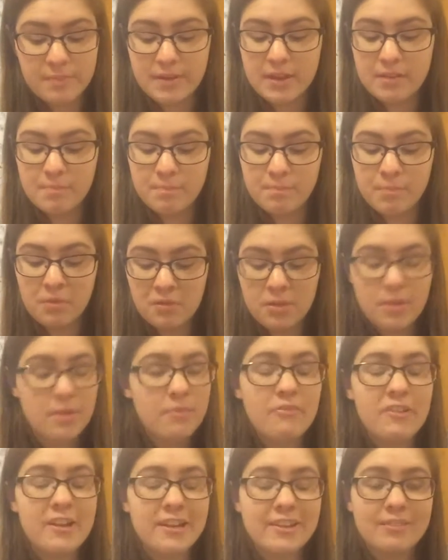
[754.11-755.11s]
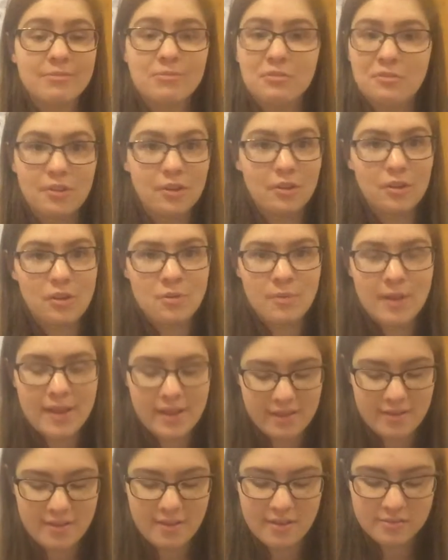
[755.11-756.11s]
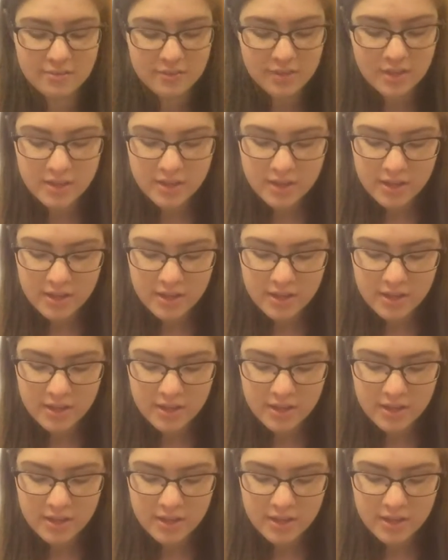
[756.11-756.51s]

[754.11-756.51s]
but both of which will go away soon.